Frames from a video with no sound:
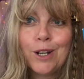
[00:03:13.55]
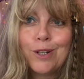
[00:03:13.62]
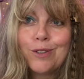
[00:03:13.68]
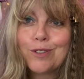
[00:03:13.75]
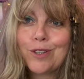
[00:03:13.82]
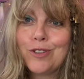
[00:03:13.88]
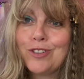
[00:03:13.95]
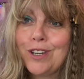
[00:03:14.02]

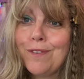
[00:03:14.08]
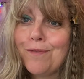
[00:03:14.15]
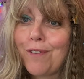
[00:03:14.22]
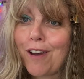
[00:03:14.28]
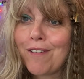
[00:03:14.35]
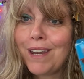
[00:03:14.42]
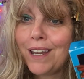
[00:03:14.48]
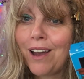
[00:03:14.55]
So she
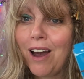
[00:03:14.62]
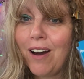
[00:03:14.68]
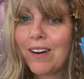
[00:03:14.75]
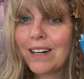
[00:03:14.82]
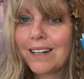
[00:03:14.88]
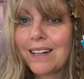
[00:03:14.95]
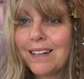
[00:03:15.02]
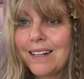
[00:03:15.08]
very
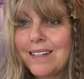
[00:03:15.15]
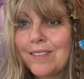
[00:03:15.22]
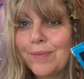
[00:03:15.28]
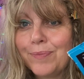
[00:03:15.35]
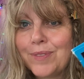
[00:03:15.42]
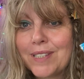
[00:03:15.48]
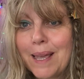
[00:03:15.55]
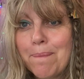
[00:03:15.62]
kindly
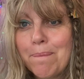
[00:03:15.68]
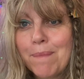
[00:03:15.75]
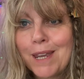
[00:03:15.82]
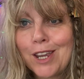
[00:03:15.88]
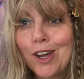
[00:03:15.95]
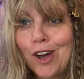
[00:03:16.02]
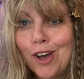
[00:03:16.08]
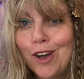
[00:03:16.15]
sent
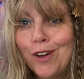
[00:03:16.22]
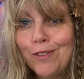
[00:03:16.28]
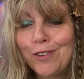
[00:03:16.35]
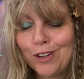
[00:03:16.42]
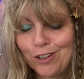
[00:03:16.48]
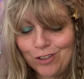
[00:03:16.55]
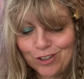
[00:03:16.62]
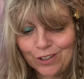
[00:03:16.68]
me her
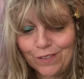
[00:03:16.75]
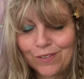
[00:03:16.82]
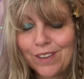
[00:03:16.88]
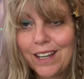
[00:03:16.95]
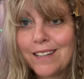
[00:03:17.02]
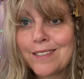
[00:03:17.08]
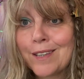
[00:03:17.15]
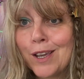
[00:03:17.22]
version of
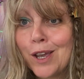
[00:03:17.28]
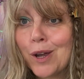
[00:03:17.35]
this,